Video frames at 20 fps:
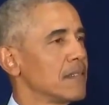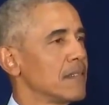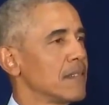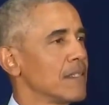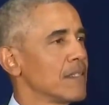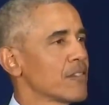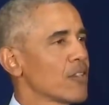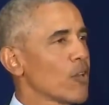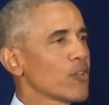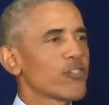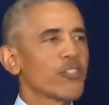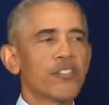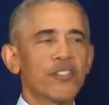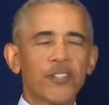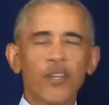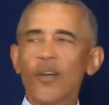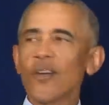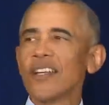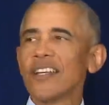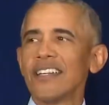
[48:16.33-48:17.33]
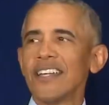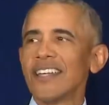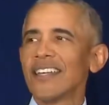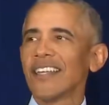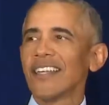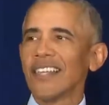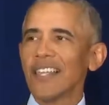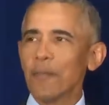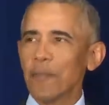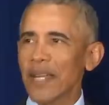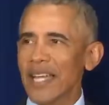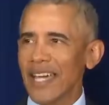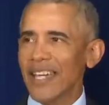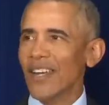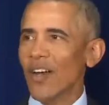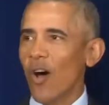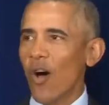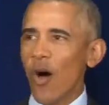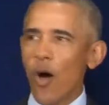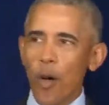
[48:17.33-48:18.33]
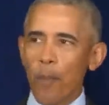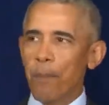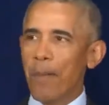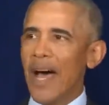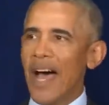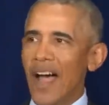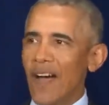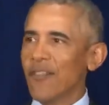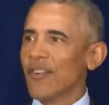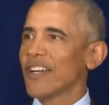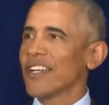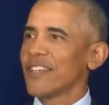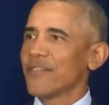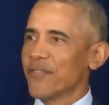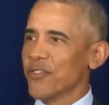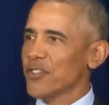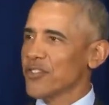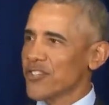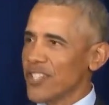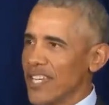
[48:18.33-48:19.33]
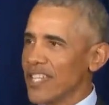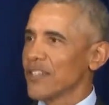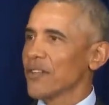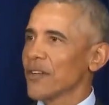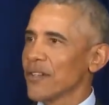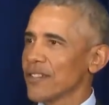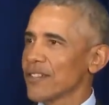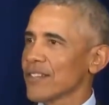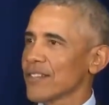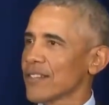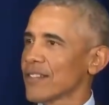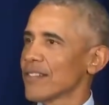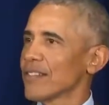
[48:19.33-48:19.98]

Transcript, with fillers: Social Security didn't eliminate all poverty for seniors,